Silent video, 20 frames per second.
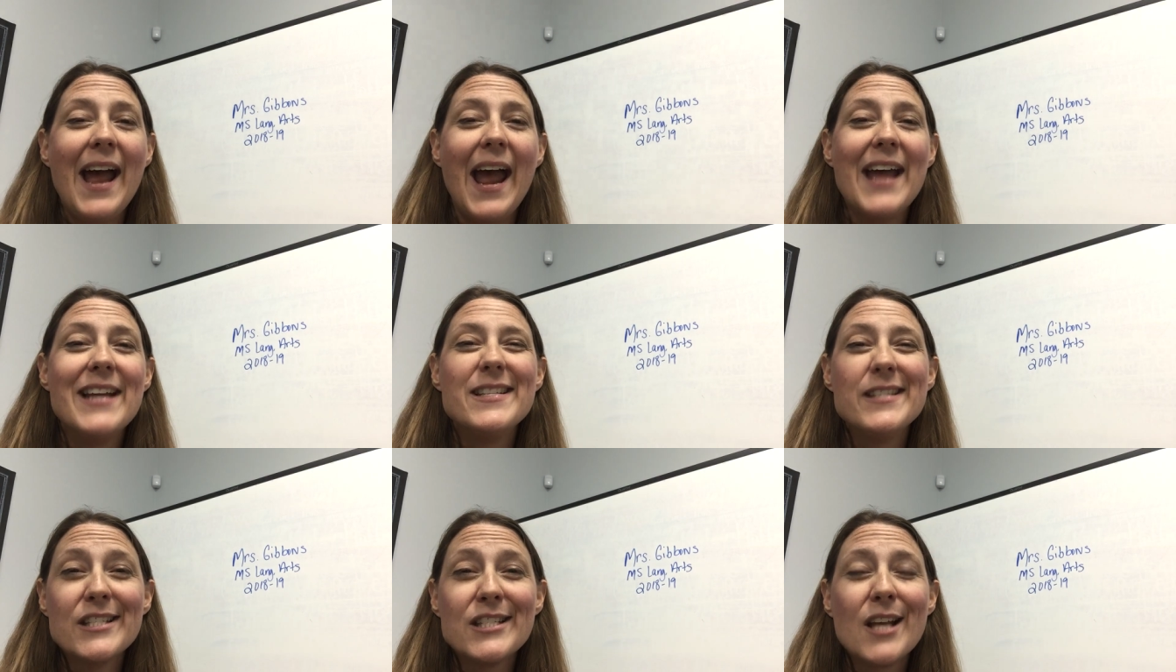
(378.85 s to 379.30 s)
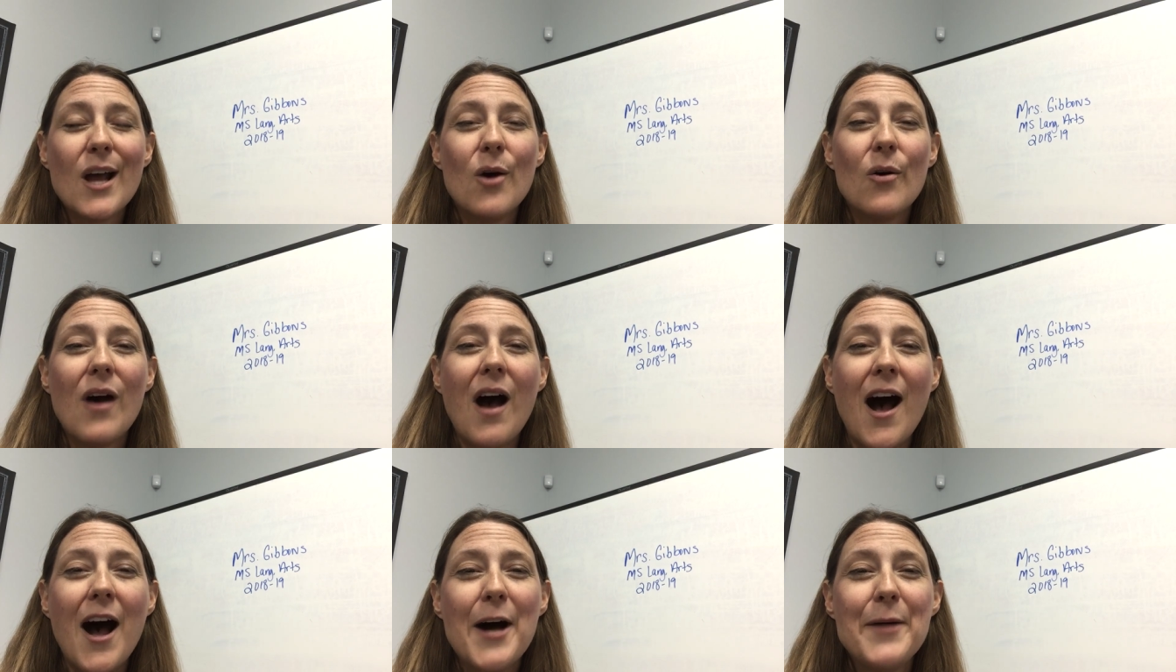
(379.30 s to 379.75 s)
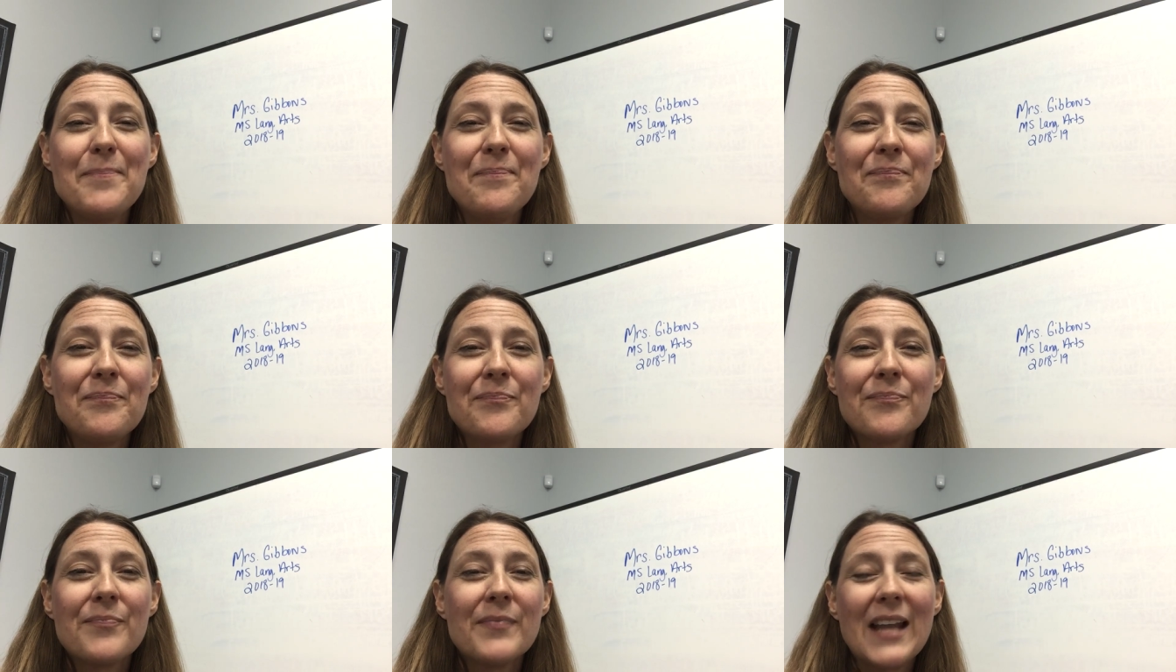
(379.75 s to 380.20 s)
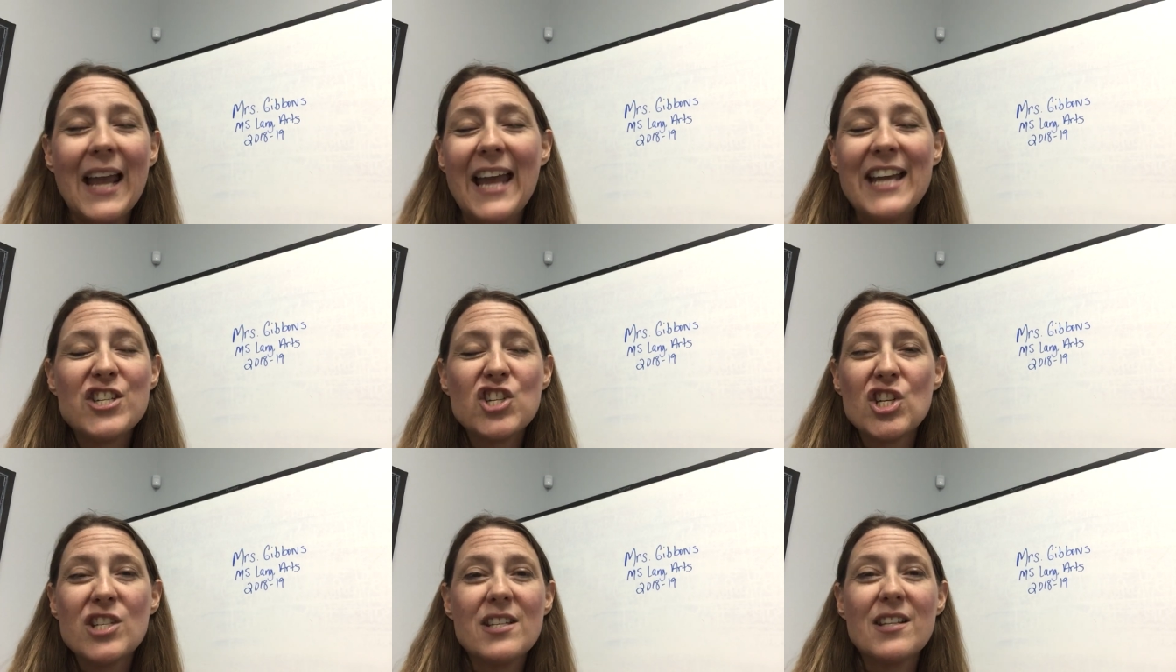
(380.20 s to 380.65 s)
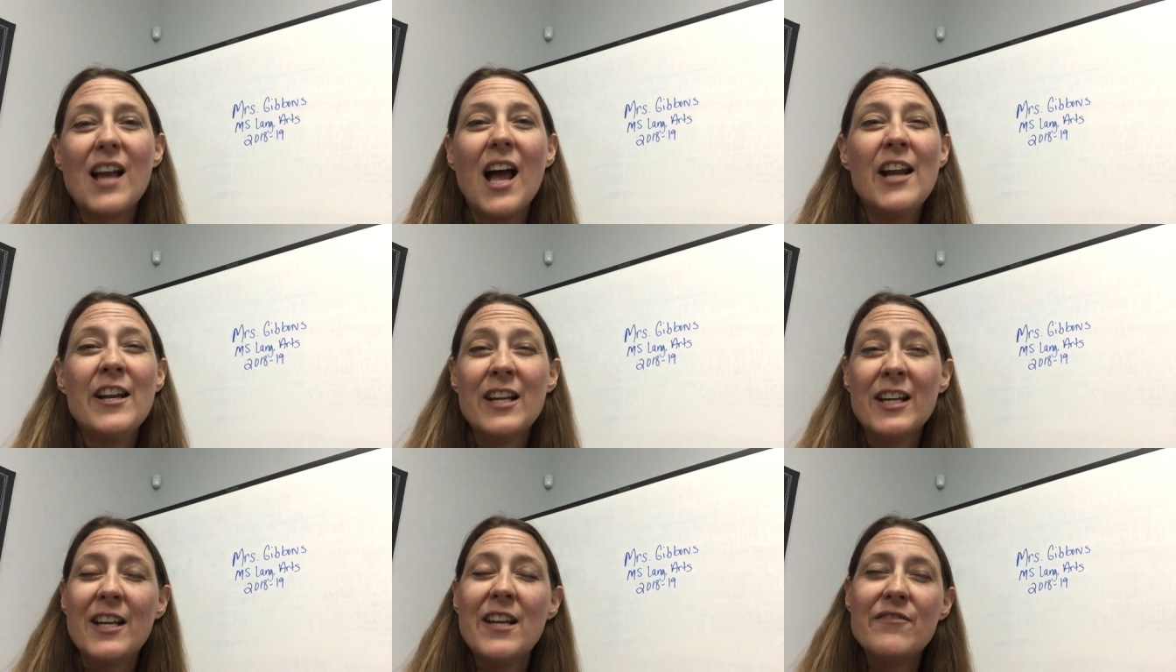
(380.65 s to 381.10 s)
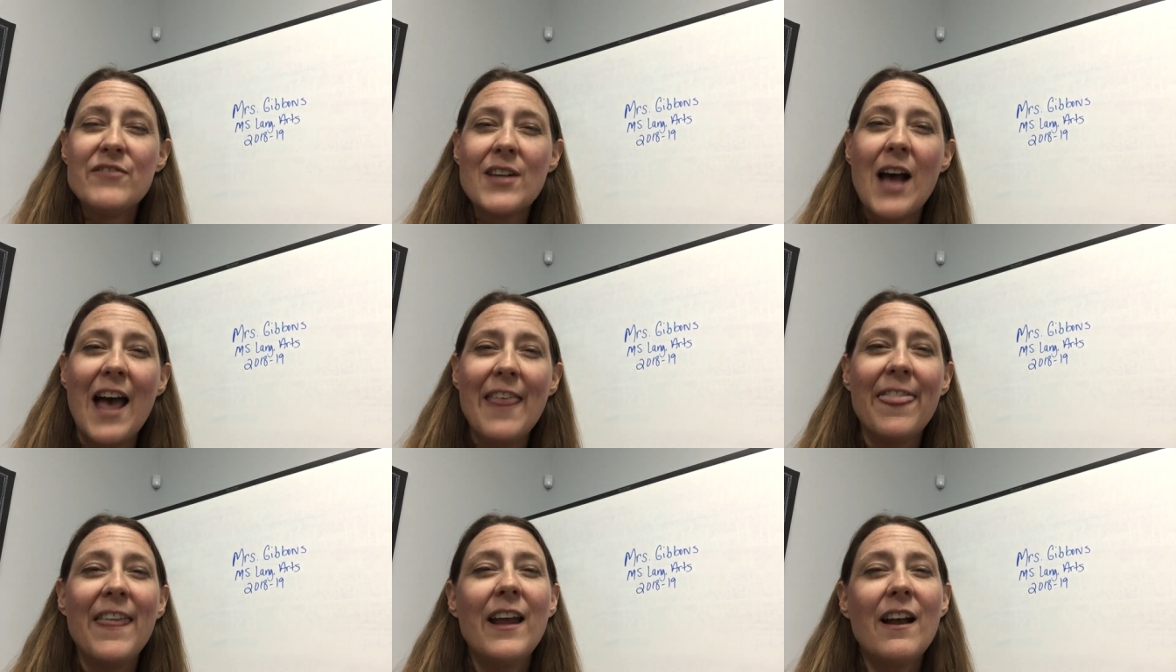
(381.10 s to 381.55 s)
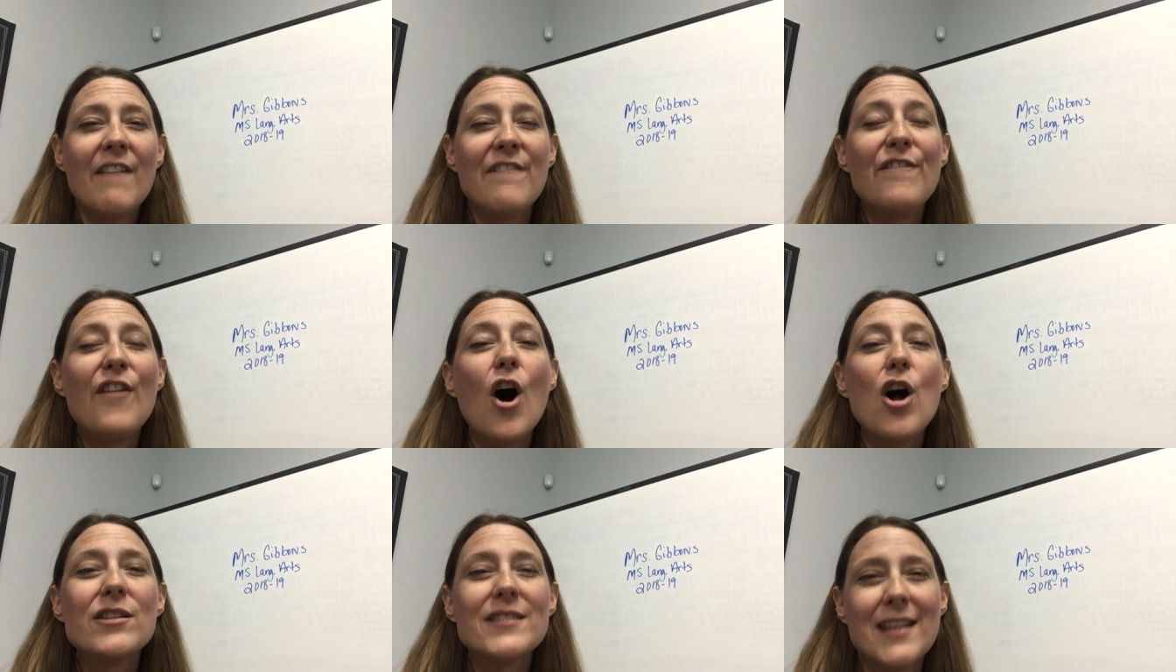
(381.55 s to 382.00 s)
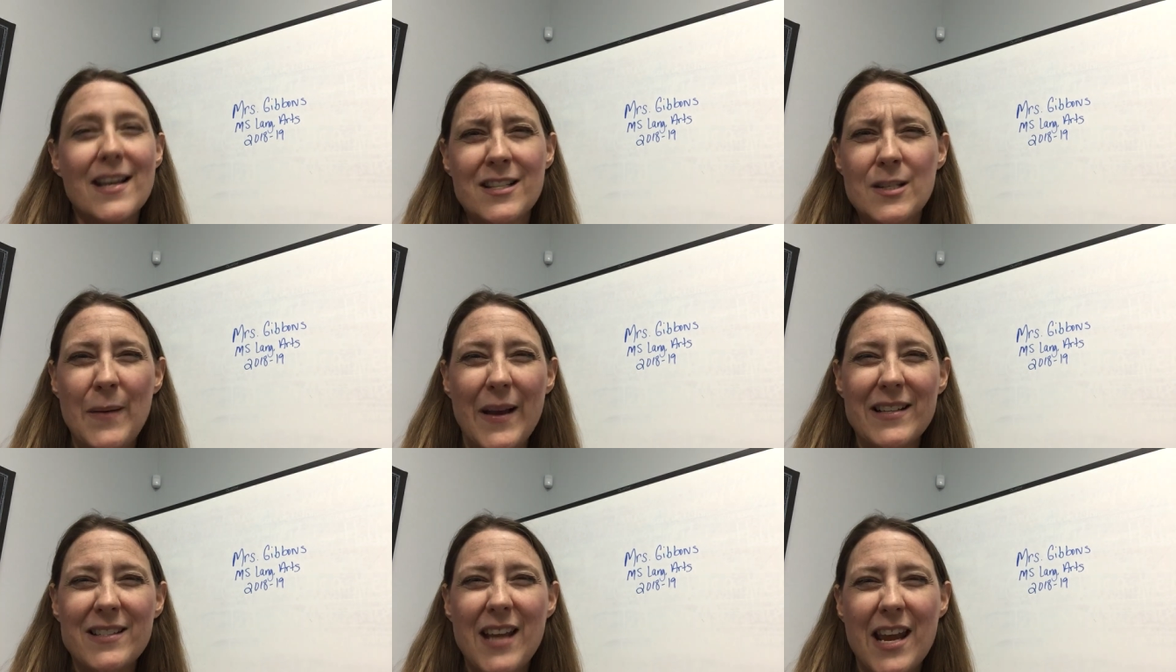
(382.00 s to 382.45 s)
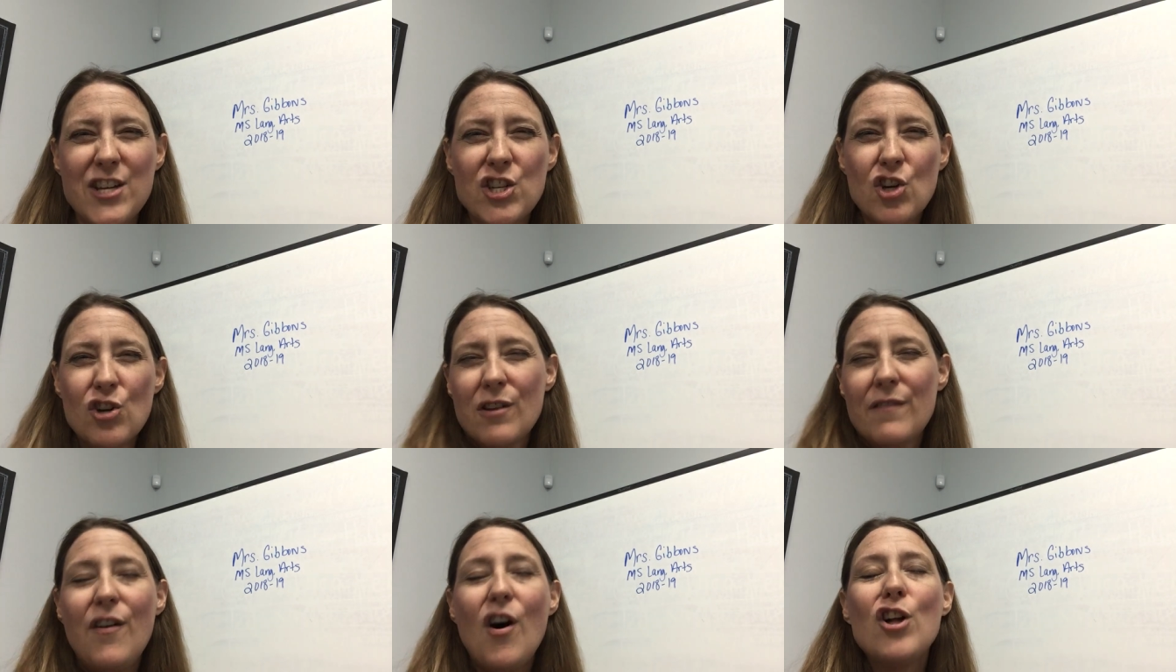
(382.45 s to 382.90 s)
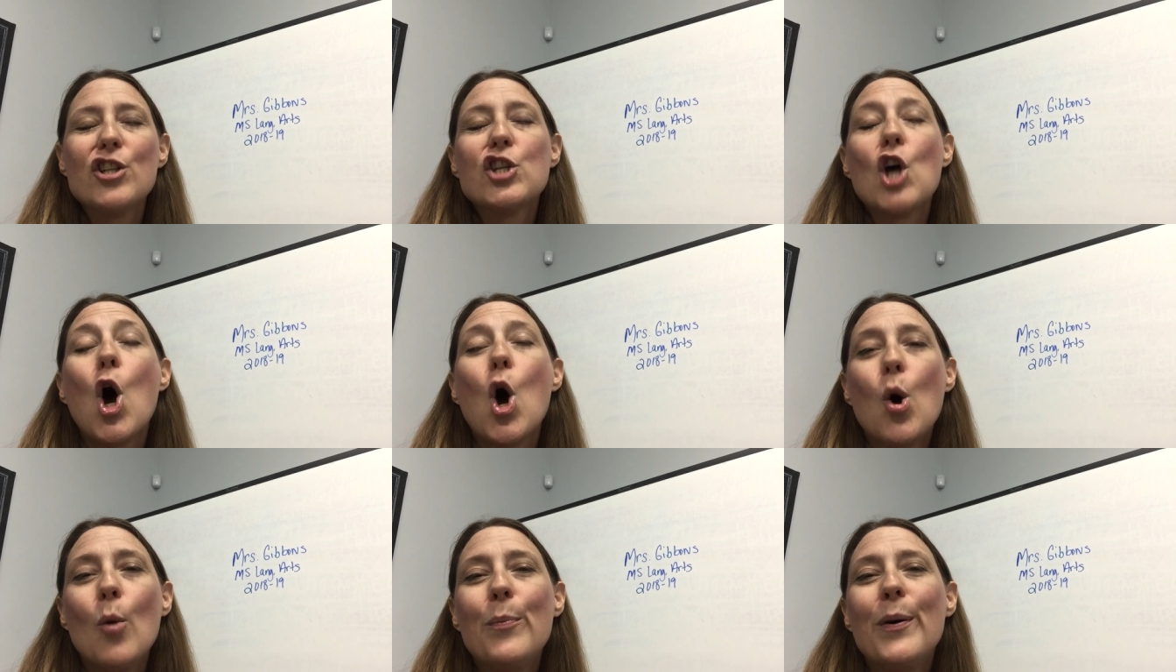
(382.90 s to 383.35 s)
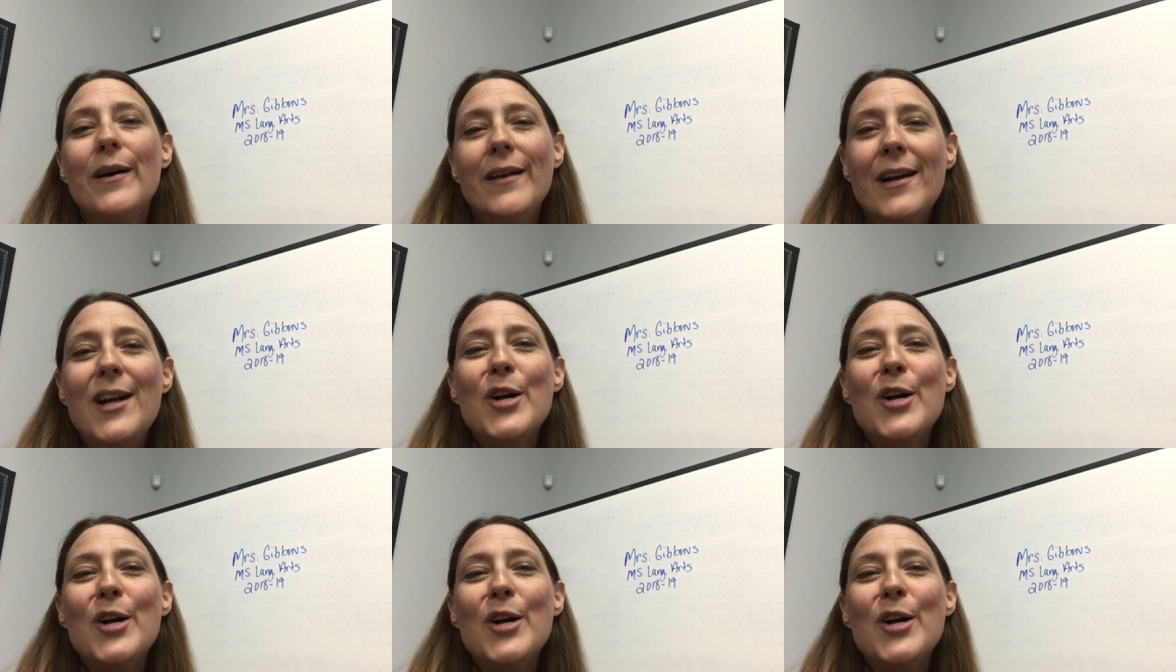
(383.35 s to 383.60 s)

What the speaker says: And so it just kind of gives, I think, a false expectation or false hope